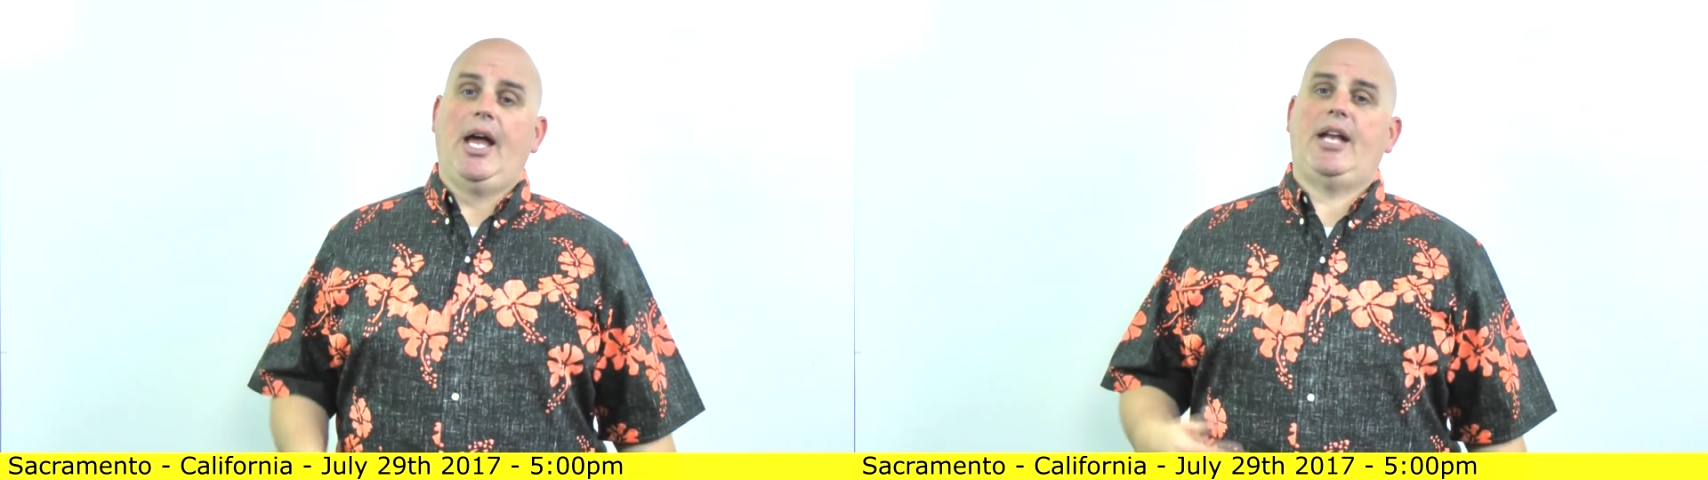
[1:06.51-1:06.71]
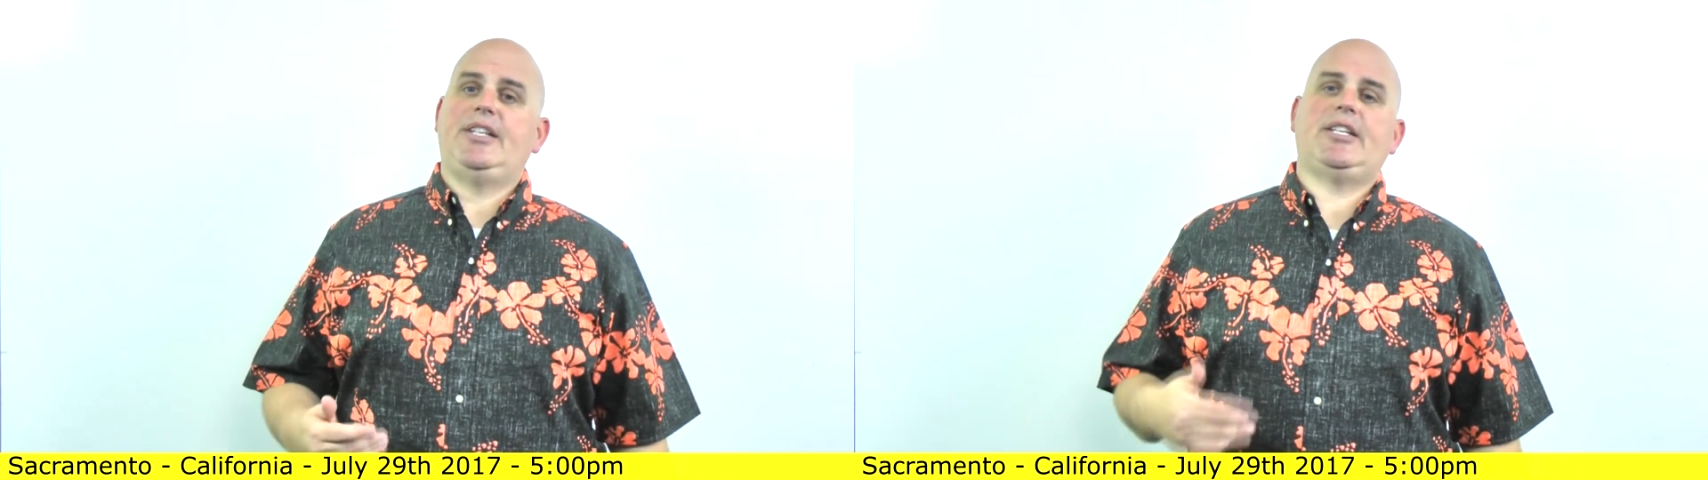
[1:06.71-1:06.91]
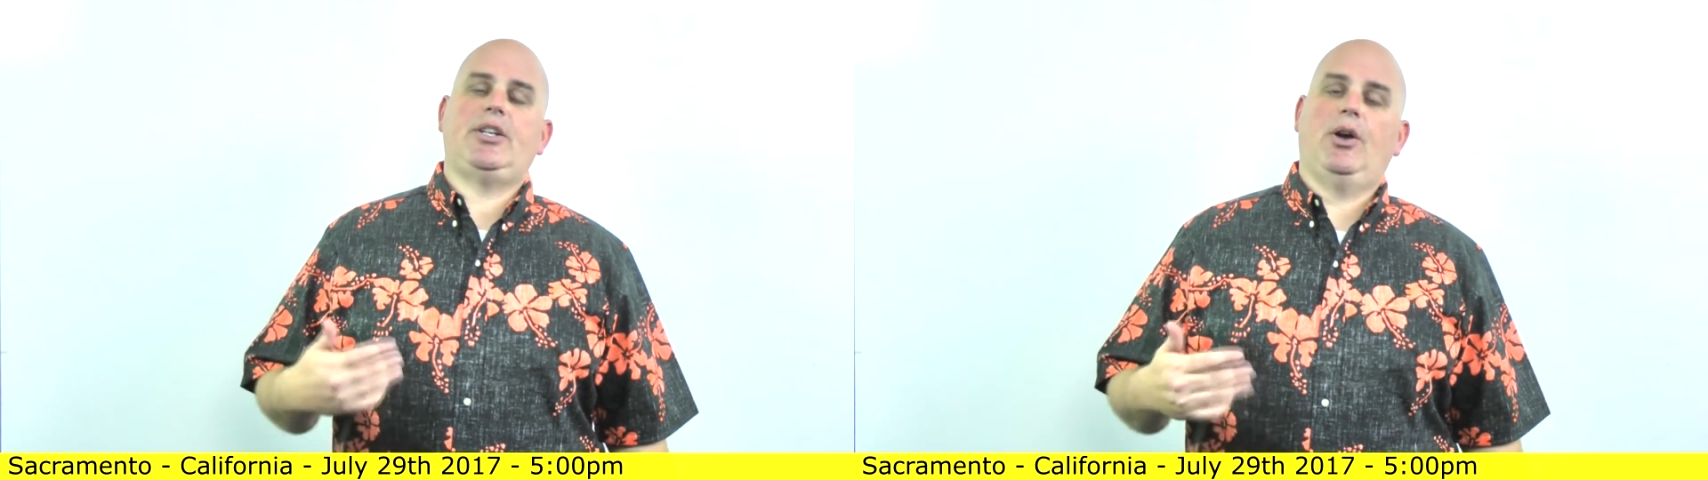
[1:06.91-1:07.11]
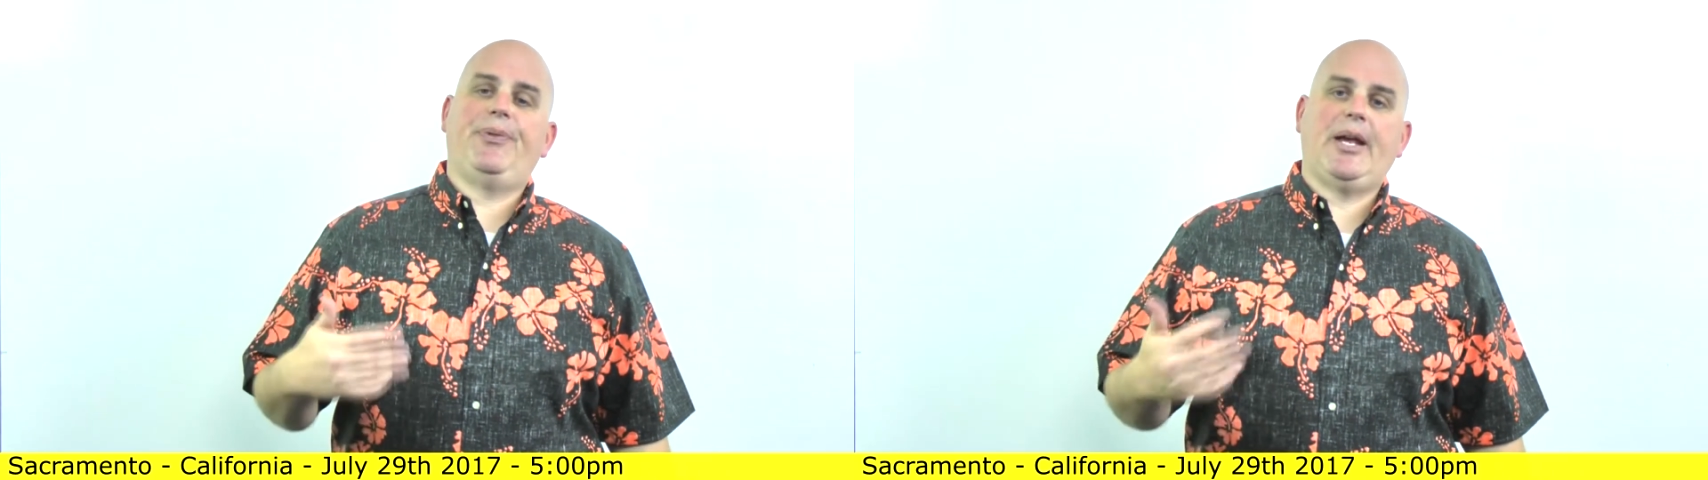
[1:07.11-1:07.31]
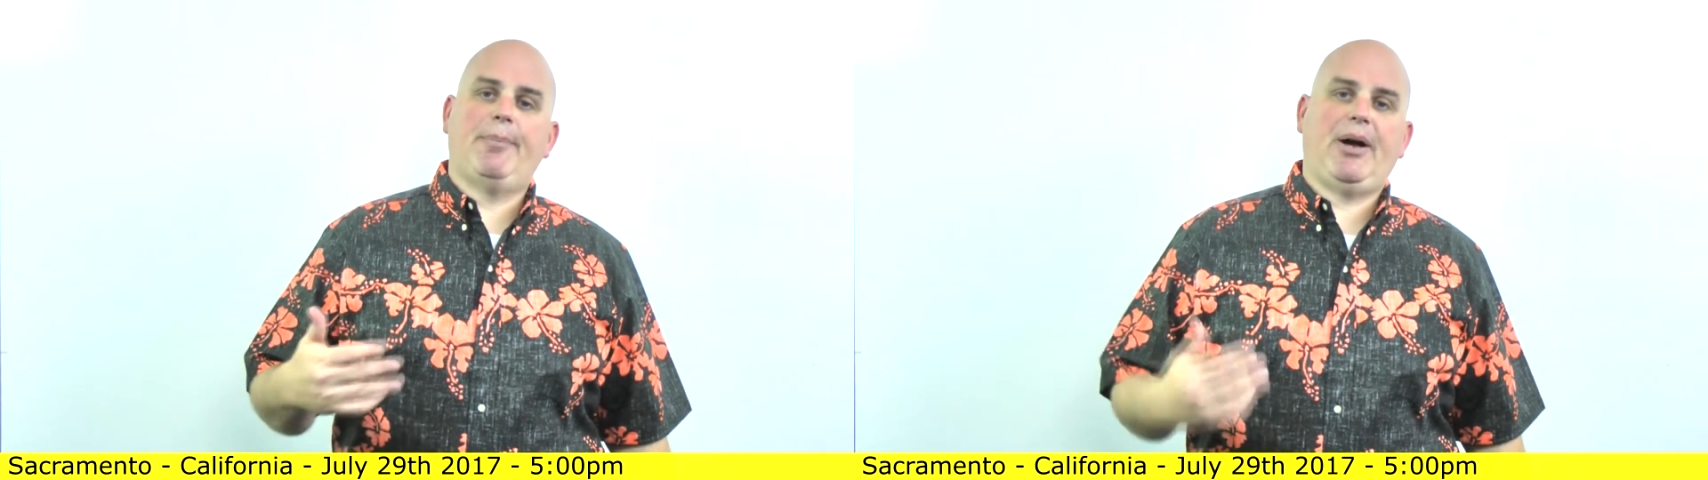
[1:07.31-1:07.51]
And he said, you
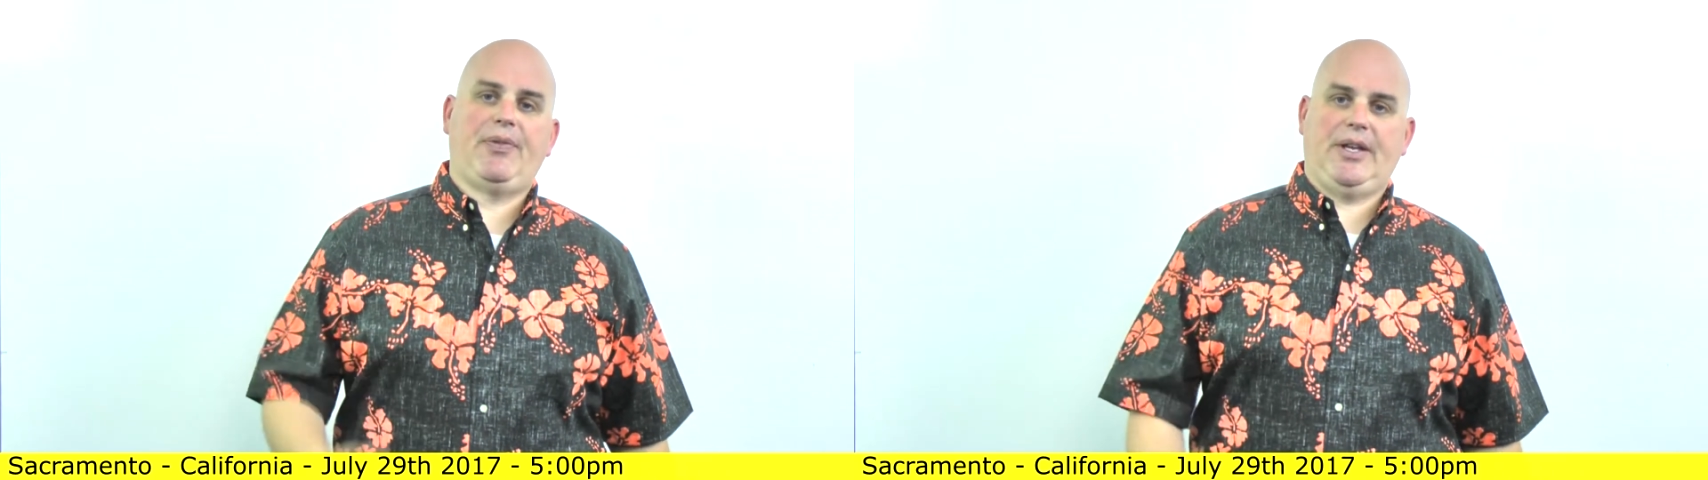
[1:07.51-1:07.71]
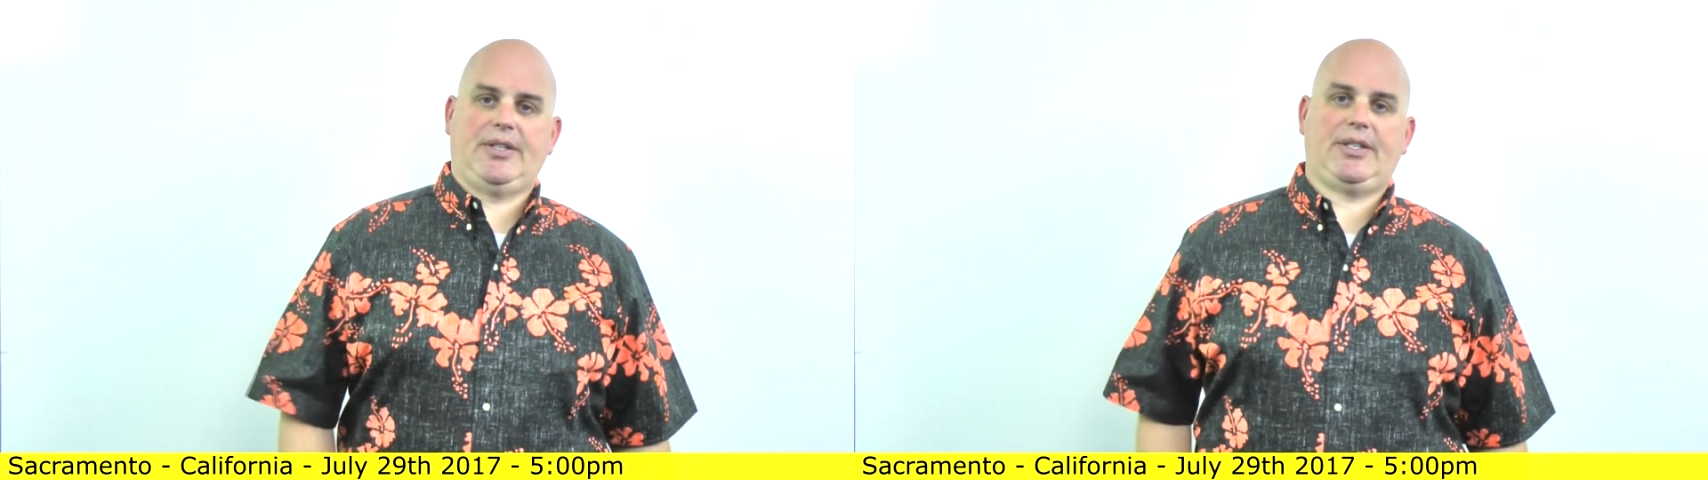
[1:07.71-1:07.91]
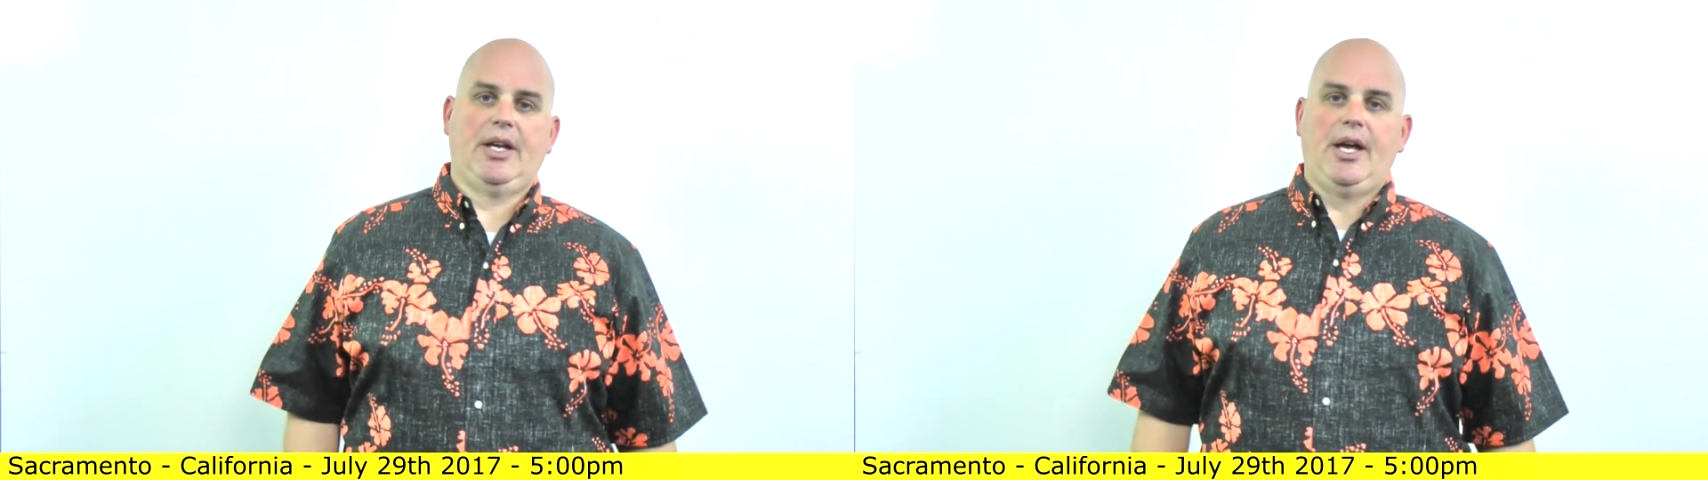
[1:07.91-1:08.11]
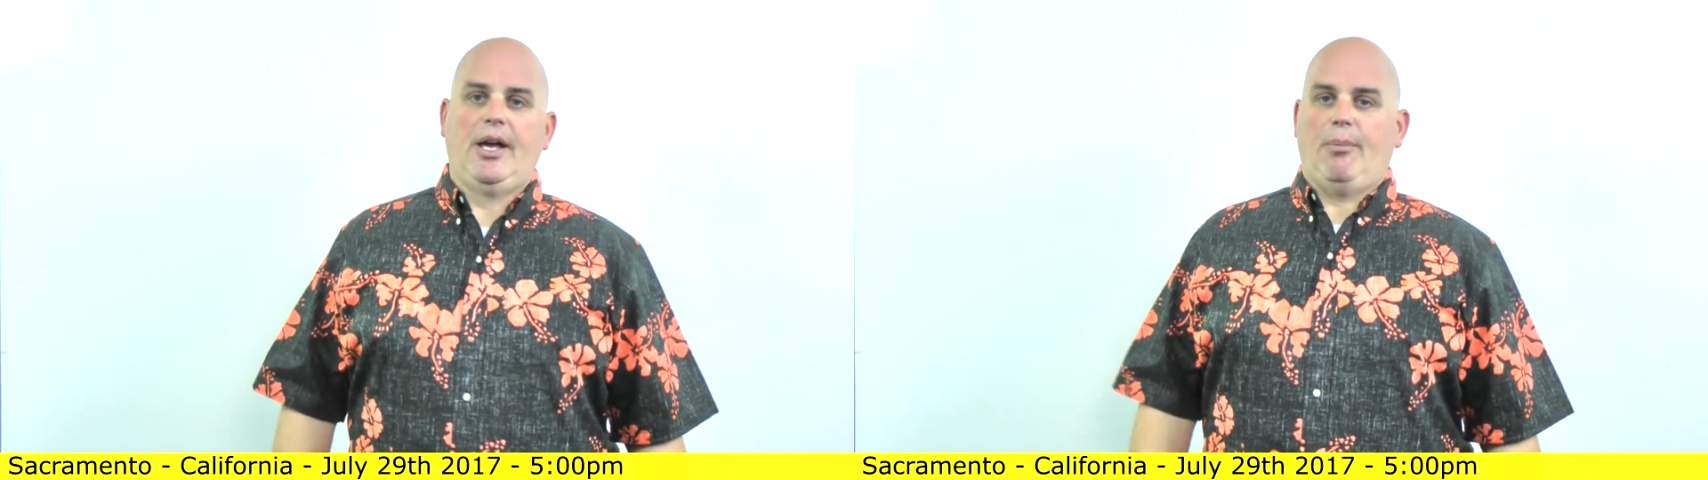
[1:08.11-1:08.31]
know, think about this.